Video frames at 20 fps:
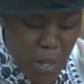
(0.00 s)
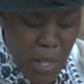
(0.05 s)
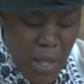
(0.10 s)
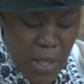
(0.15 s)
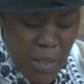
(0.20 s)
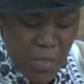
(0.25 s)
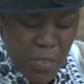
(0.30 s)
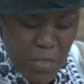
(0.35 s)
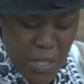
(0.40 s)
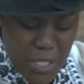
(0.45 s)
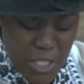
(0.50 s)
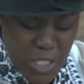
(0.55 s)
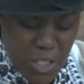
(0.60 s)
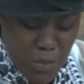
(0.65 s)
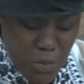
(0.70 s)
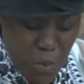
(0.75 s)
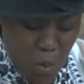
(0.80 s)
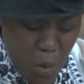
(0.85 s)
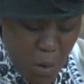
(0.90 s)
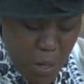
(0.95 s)
this
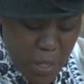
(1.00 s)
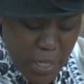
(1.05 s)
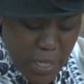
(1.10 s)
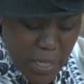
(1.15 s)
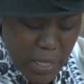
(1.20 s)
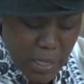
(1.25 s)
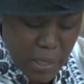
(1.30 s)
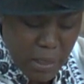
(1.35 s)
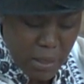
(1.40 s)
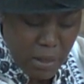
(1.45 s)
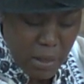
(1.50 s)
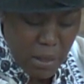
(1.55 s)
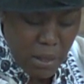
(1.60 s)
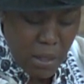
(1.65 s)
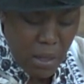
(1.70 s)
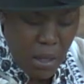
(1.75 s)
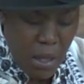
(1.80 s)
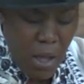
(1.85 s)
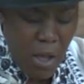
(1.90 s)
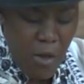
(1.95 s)

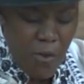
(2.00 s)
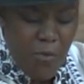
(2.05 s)
morning.